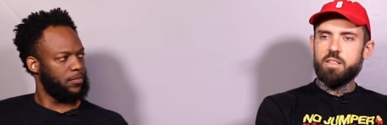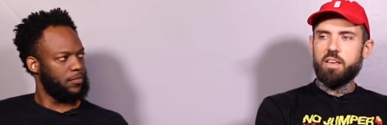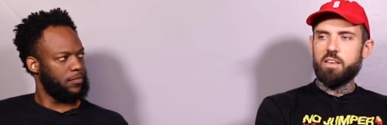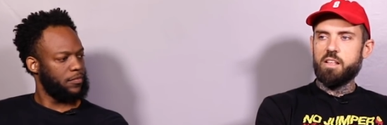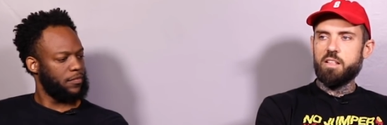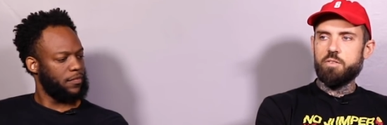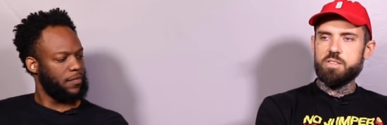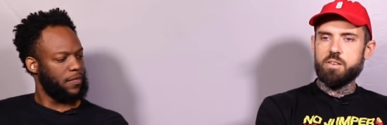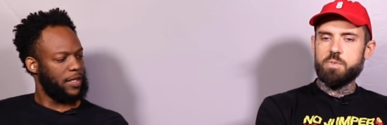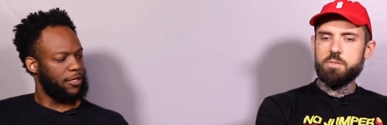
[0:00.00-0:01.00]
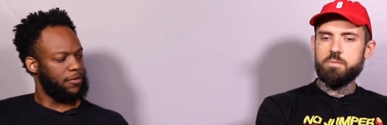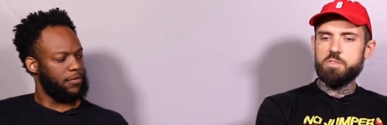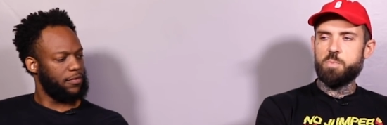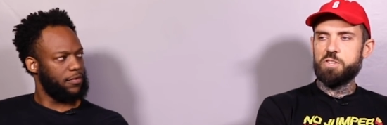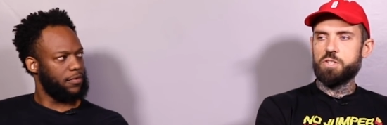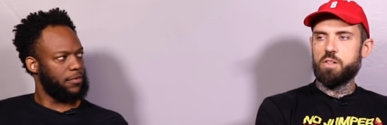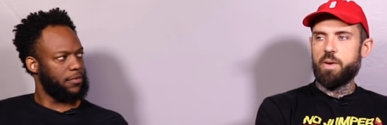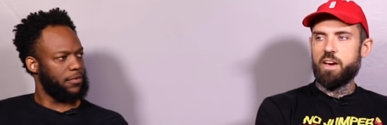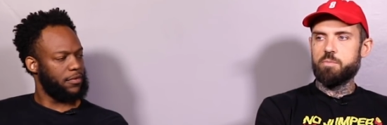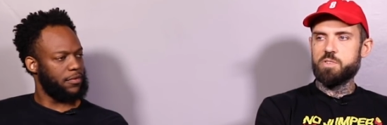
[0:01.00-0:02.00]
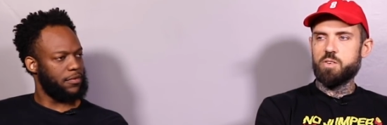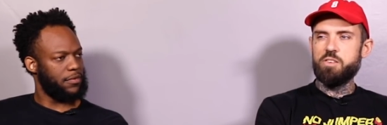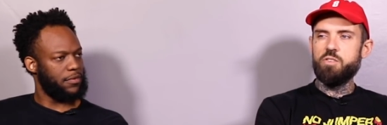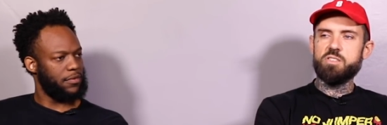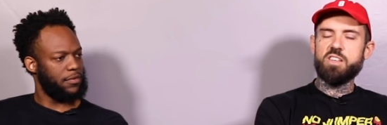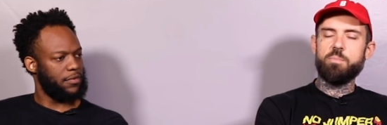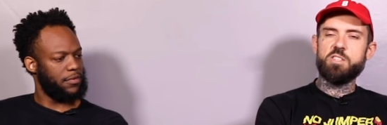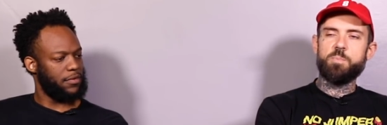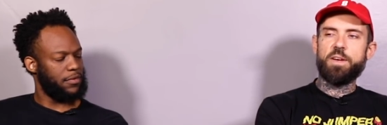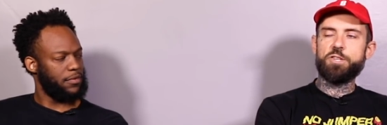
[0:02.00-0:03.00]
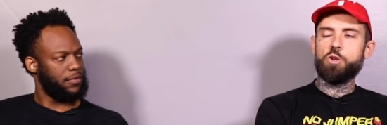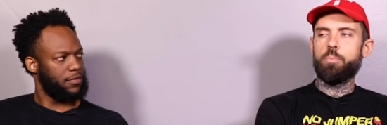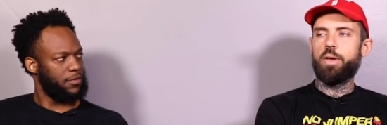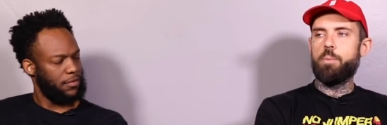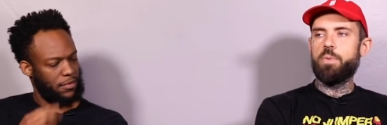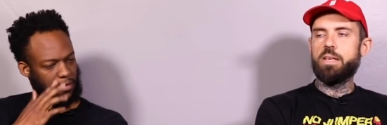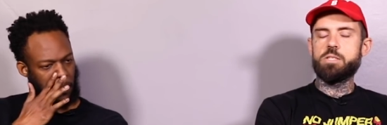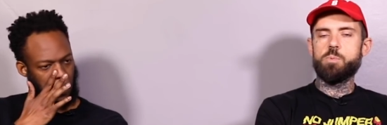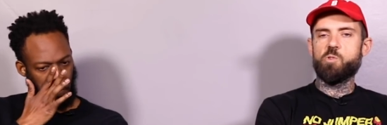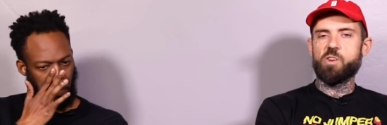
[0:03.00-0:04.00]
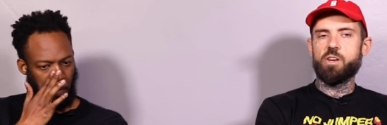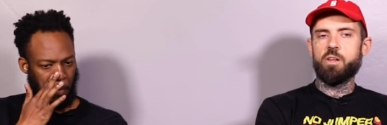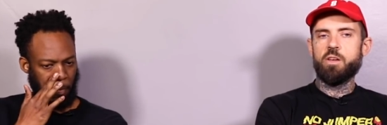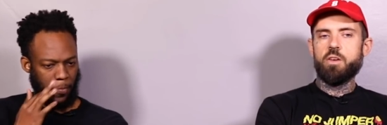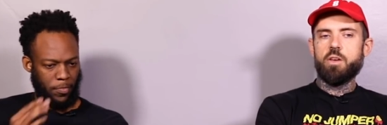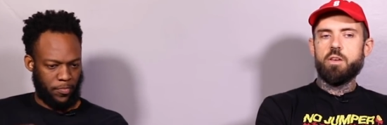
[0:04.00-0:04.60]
Speaker 1: thinking that there was something special about him. So I knew there was something special, but I mean, to be real,